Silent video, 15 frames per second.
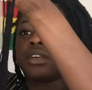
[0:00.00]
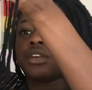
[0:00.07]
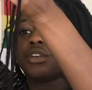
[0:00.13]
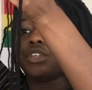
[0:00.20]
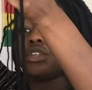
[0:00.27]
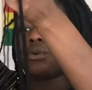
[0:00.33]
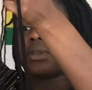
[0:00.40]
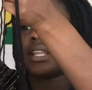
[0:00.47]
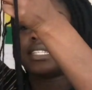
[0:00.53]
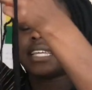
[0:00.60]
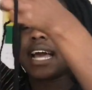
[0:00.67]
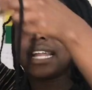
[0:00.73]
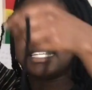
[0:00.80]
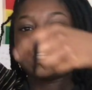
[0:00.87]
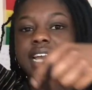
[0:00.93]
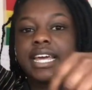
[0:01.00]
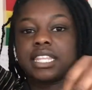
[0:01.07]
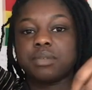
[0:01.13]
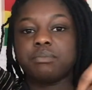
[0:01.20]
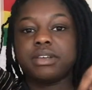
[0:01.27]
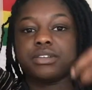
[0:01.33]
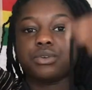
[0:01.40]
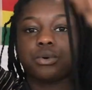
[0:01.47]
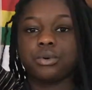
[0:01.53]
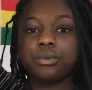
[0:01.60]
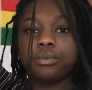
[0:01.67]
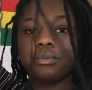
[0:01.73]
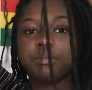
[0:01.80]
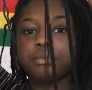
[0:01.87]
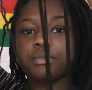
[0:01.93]
you will attach it at the middle,
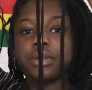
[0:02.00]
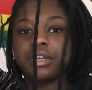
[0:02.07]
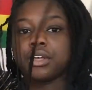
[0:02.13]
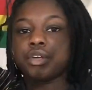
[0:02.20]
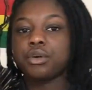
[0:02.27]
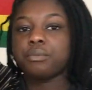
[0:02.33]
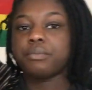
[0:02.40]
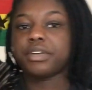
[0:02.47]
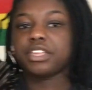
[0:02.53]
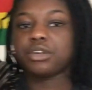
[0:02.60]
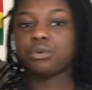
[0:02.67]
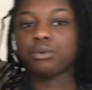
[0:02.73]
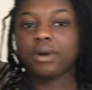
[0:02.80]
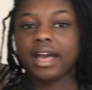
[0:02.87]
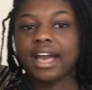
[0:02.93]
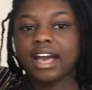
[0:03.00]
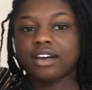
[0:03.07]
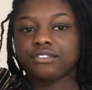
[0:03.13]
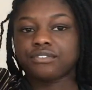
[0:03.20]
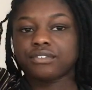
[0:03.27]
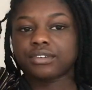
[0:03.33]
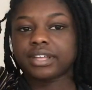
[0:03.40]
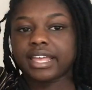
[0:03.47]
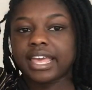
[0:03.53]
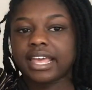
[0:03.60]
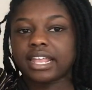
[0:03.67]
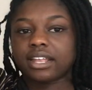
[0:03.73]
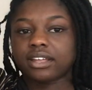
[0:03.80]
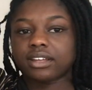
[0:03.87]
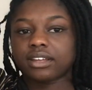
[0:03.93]
but you will have it
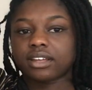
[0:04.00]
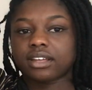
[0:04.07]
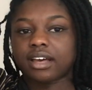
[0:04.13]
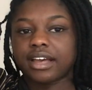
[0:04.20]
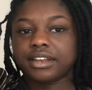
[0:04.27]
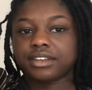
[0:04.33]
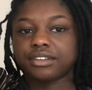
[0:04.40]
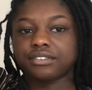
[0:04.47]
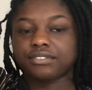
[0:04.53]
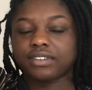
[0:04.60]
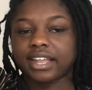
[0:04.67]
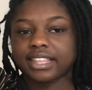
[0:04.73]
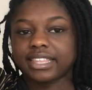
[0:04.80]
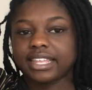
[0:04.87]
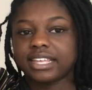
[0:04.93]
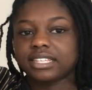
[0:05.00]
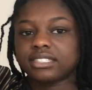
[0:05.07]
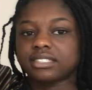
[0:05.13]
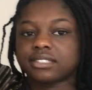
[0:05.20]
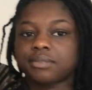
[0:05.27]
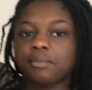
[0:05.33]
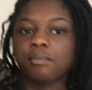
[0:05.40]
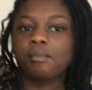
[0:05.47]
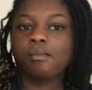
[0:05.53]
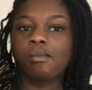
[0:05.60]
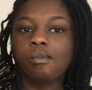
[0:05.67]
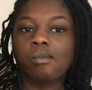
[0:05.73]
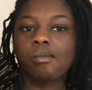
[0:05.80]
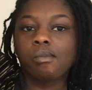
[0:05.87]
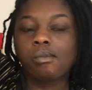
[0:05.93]
kind of like this.
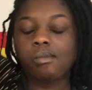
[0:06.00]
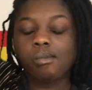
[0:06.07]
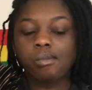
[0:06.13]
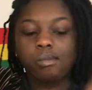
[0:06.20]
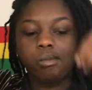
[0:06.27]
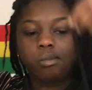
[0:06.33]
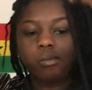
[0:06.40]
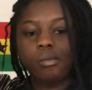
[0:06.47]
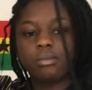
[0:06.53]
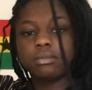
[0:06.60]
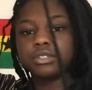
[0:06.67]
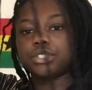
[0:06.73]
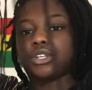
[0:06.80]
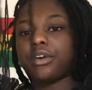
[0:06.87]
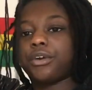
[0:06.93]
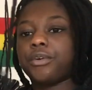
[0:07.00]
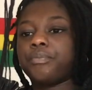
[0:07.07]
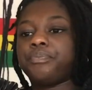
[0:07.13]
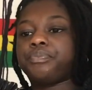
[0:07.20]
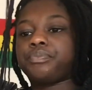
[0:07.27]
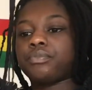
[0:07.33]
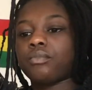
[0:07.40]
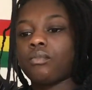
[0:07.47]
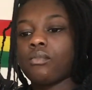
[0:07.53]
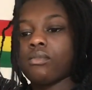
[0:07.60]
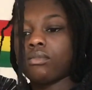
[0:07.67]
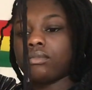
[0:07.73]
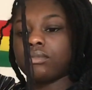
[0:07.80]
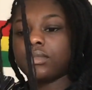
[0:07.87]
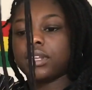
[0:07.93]
So
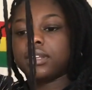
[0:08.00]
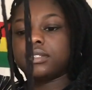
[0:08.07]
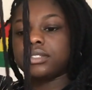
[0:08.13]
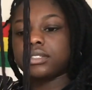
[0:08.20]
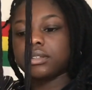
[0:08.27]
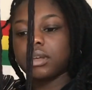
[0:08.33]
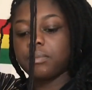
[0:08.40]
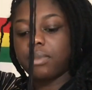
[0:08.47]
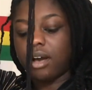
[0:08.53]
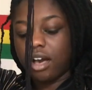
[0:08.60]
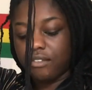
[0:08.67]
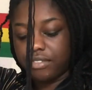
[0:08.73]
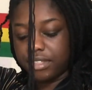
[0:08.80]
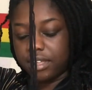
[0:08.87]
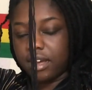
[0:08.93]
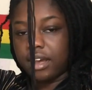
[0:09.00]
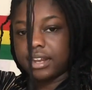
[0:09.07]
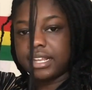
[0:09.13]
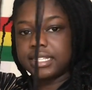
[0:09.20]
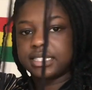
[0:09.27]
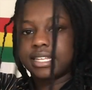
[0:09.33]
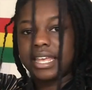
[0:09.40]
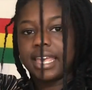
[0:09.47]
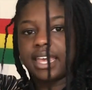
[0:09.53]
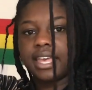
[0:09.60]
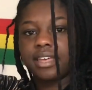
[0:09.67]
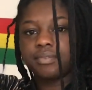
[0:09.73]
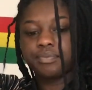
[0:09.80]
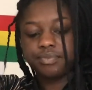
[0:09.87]
part of the yarn is here,